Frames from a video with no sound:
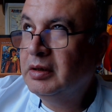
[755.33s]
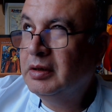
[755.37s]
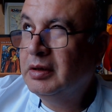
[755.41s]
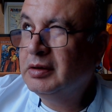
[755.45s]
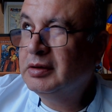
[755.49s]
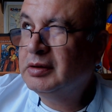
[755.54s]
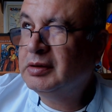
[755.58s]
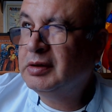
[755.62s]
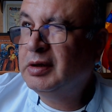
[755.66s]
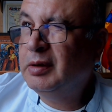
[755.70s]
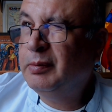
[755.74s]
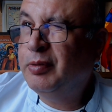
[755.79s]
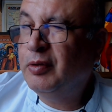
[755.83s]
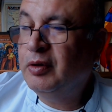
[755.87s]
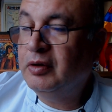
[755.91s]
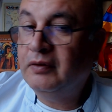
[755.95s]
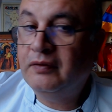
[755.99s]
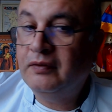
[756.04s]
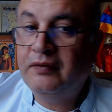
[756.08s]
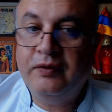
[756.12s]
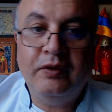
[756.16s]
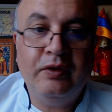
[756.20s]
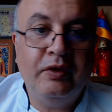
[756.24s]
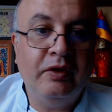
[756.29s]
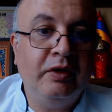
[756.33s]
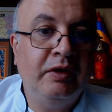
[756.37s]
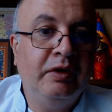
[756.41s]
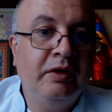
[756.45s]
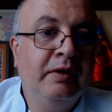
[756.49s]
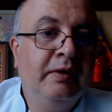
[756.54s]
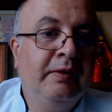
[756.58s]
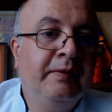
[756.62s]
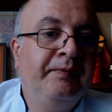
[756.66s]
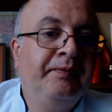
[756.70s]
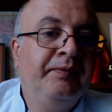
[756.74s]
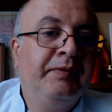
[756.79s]
3.4
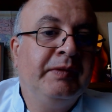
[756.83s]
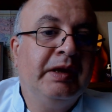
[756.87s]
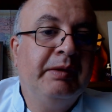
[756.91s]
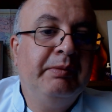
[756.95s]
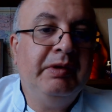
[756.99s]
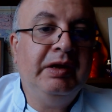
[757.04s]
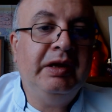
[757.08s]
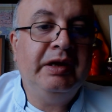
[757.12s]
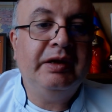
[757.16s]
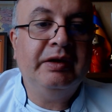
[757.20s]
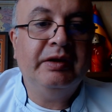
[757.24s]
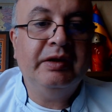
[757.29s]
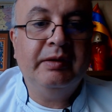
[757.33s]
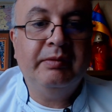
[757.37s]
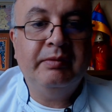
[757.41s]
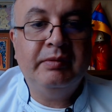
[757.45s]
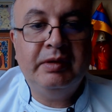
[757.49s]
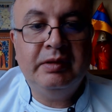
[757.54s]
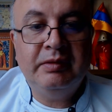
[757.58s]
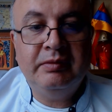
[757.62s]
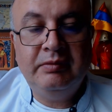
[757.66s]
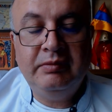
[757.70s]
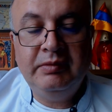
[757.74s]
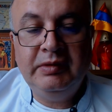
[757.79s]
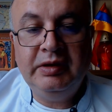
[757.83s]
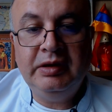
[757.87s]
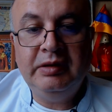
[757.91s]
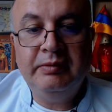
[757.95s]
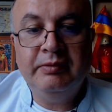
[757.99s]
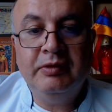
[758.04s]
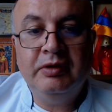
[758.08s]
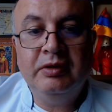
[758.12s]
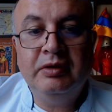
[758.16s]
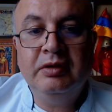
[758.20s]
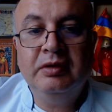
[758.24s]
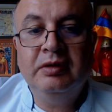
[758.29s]
milligram
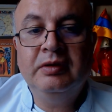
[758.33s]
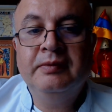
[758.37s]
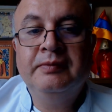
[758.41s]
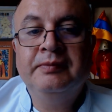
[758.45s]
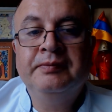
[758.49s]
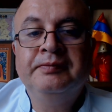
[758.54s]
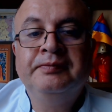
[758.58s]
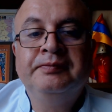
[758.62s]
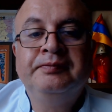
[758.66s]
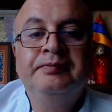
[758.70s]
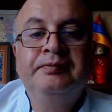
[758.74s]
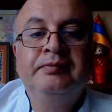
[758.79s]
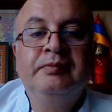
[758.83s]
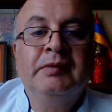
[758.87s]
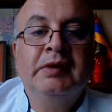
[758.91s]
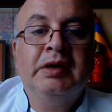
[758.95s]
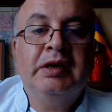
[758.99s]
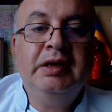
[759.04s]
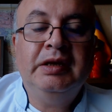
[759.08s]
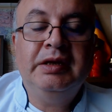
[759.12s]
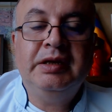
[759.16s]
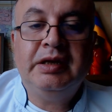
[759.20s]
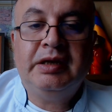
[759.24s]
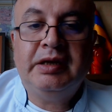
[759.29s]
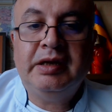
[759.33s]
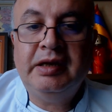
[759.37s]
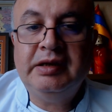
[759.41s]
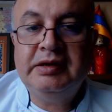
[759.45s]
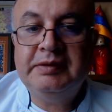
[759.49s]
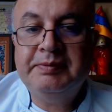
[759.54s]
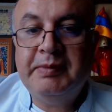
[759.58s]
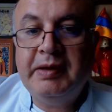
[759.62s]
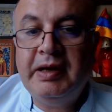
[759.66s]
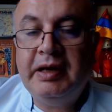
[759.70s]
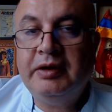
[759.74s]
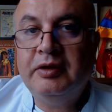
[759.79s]
millimole indicates
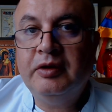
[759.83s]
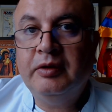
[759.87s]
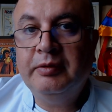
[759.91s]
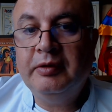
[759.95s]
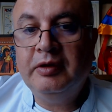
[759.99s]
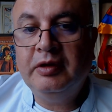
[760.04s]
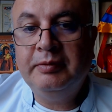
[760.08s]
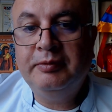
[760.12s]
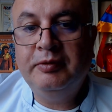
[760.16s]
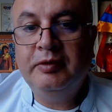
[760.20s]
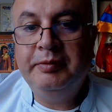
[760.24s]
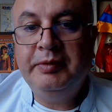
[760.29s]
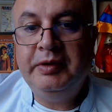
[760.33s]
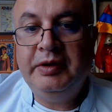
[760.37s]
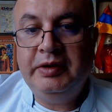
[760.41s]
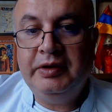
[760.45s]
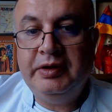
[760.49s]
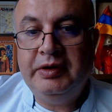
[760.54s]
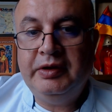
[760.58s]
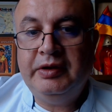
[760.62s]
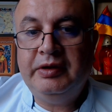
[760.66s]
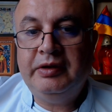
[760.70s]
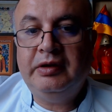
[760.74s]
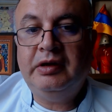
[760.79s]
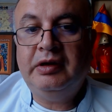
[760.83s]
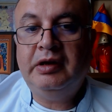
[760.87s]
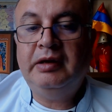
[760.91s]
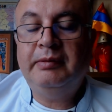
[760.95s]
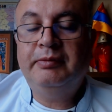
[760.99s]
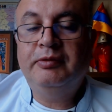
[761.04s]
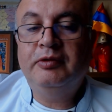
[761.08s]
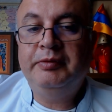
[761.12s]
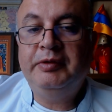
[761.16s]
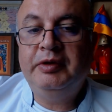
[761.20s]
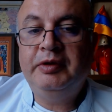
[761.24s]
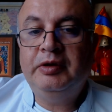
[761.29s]
microalbuminuria
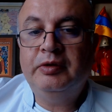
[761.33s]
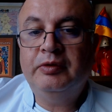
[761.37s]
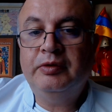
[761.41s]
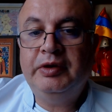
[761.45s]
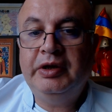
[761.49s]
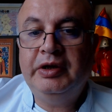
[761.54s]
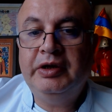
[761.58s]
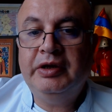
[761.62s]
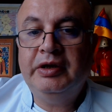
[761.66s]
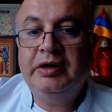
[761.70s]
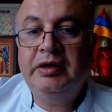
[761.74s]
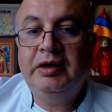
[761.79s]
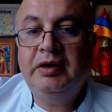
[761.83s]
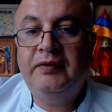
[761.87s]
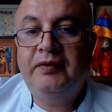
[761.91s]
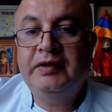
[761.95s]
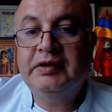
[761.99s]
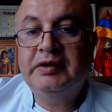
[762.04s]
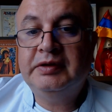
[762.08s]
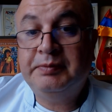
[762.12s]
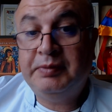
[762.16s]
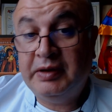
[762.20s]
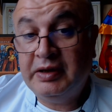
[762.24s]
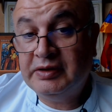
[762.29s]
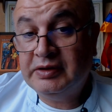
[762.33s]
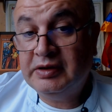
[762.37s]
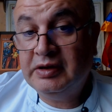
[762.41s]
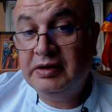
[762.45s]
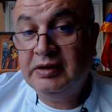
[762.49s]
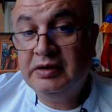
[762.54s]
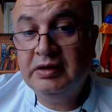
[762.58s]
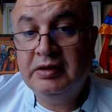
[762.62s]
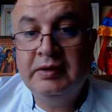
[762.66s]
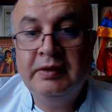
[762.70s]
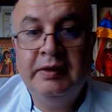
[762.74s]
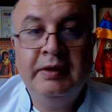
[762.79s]
albuminuria if it's
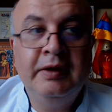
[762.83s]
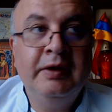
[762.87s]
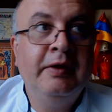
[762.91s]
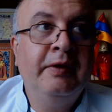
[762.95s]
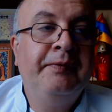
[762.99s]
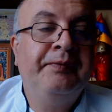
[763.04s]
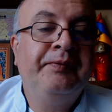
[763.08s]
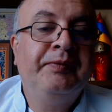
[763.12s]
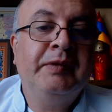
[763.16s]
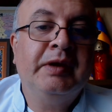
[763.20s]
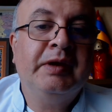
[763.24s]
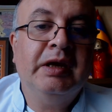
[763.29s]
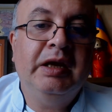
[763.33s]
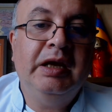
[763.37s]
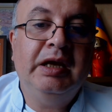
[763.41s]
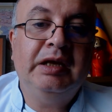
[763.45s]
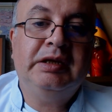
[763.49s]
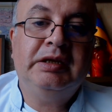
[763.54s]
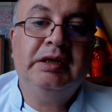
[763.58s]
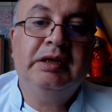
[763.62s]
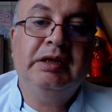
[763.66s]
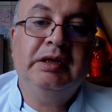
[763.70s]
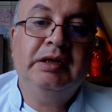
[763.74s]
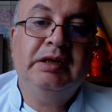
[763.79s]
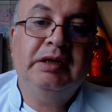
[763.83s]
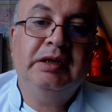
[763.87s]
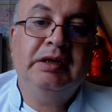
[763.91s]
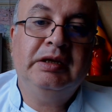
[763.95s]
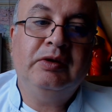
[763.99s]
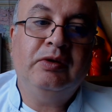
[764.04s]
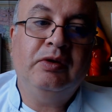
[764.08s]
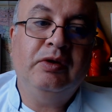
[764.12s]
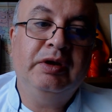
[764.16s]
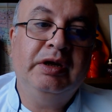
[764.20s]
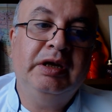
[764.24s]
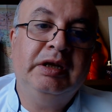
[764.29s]
present at, uh,
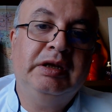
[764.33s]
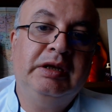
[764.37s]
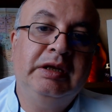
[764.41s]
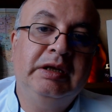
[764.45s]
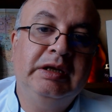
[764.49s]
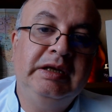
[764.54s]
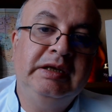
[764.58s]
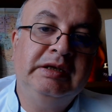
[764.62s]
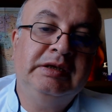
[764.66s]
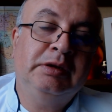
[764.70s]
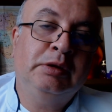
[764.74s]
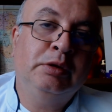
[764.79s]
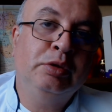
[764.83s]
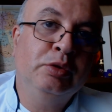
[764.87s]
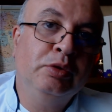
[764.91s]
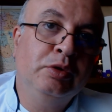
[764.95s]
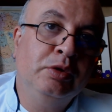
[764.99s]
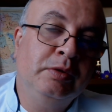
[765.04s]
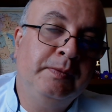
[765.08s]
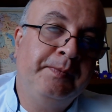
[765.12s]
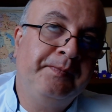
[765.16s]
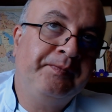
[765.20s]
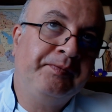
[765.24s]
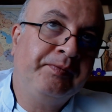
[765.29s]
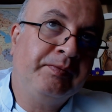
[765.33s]
on at least two